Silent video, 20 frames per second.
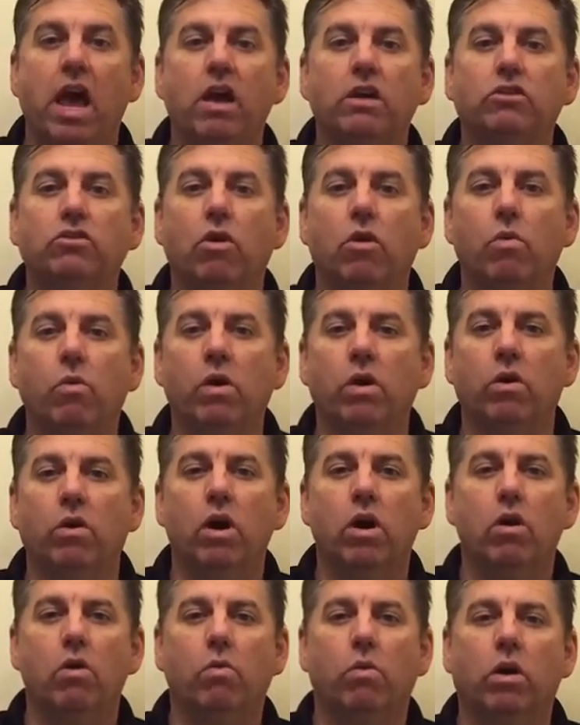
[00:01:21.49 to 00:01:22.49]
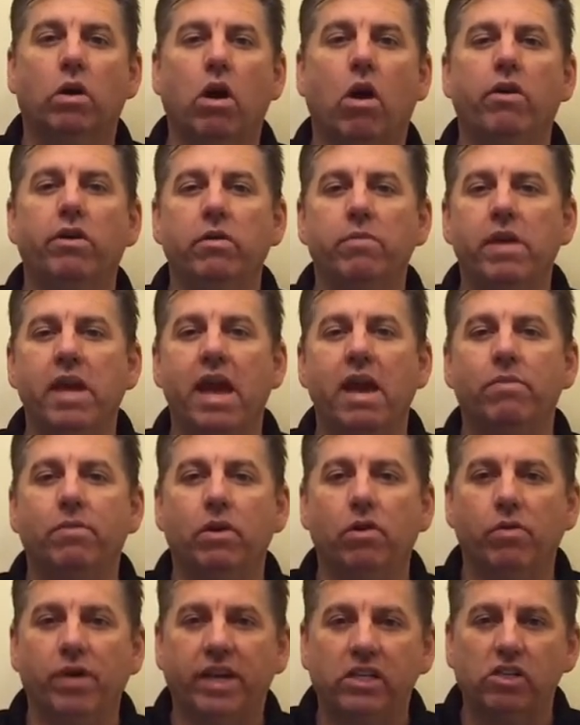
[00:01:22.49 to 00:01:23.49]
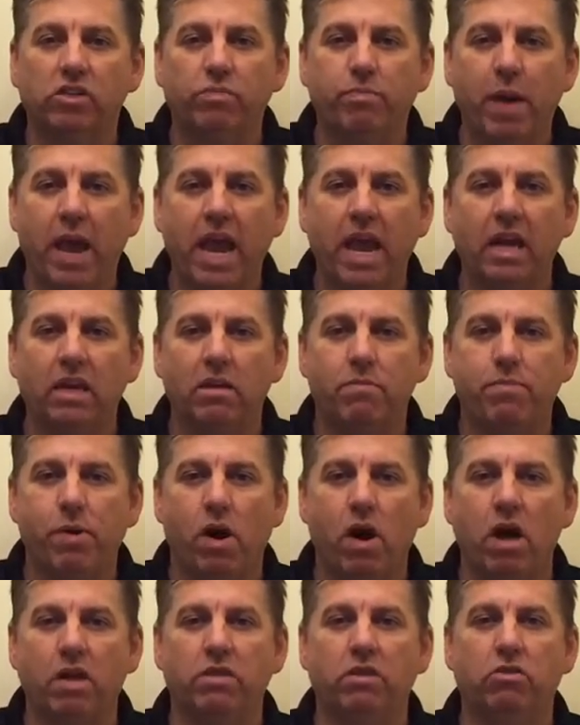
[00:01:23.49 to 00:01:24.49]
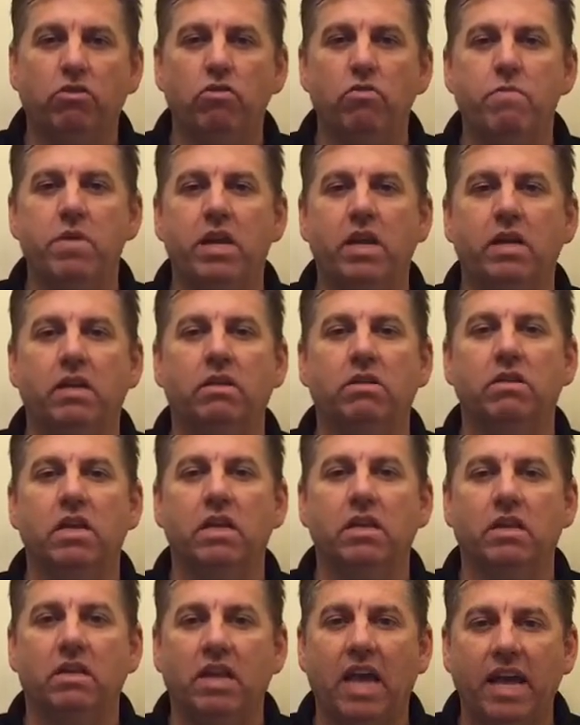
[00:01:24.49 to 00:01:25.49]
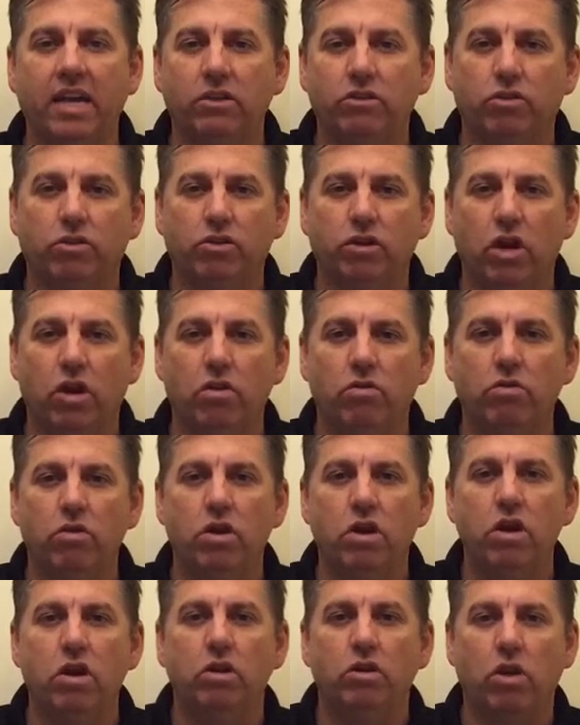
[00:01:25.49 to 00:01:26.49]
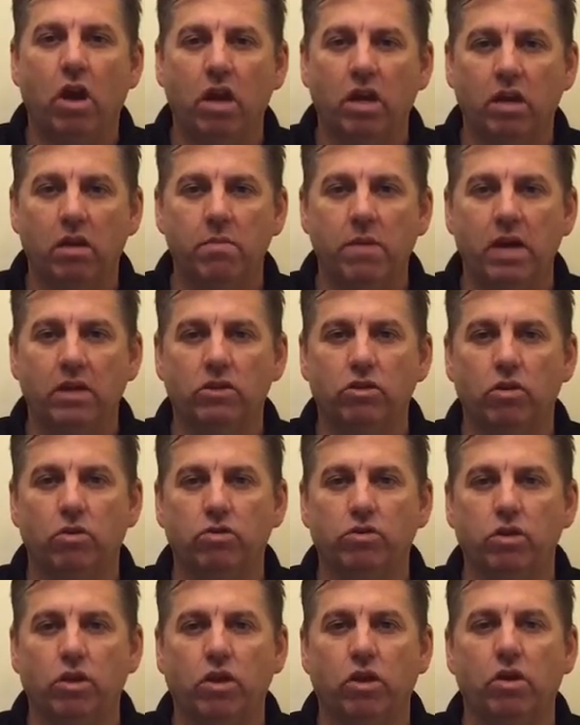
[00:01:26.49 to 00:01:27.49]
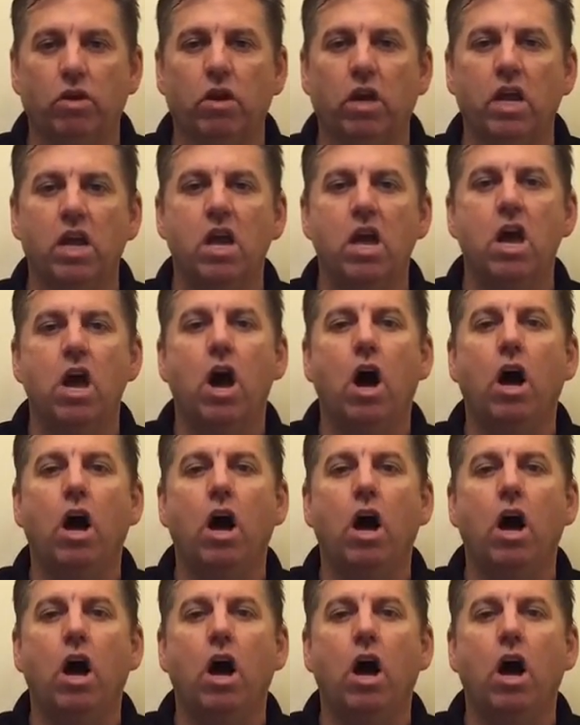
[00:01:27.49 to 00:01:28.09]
So we're going to be able to expand upon the 2 minutes in the danger zone, talking about Social Security,